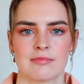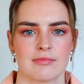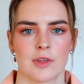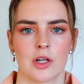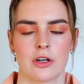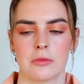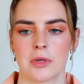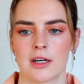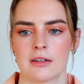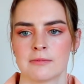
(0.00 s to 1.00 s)
learn
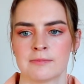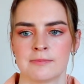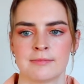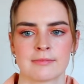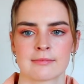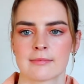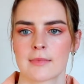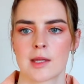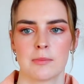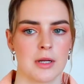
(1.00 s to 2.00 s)
about
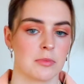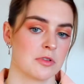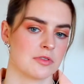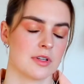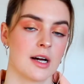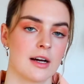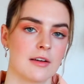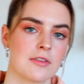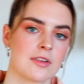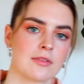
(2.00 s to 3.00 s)
people's
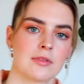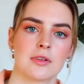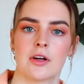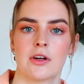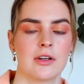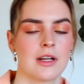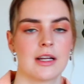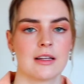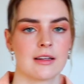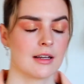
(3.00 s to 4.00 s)
lives, learn
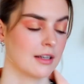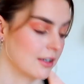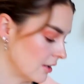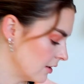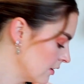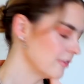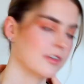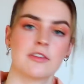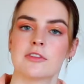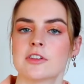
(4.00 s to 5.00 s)
anything, you know, even
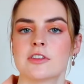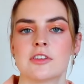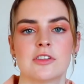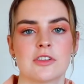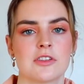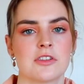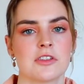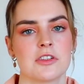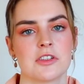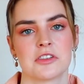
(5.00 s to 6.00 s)
if it's just
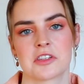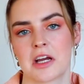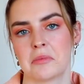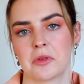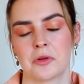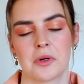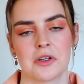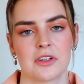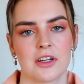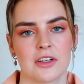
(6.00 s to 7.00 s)
to escape the
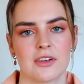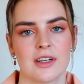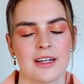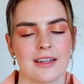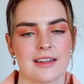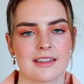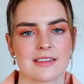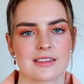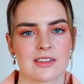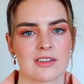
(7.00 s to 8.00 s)
world that you're in. I think
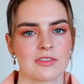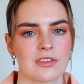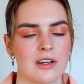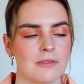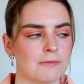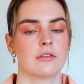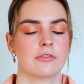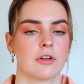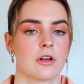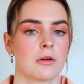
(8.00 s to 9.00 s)
it's a lot of fun.
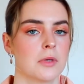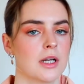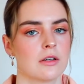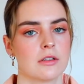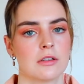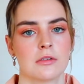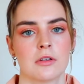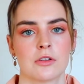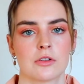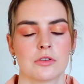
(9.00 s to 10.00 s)
Follow me on
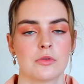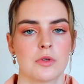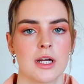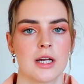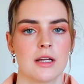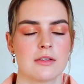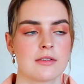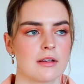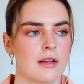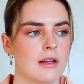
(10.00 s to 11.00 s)

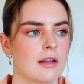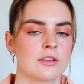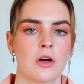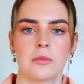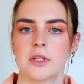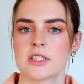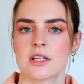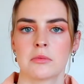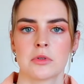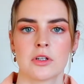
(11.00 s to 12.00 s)
Goodreads and comment
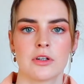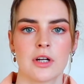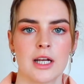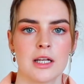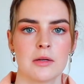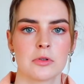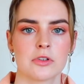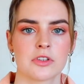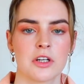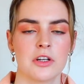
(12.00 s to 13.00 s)
down below any
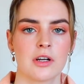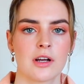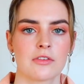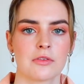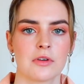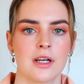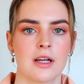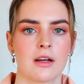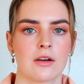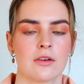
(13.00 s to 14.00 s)
books that you guys are
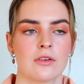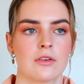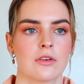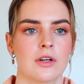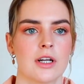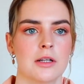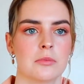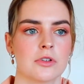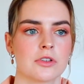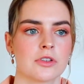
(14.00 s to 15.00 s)
reading or any
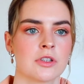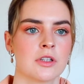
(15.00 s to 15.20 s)
books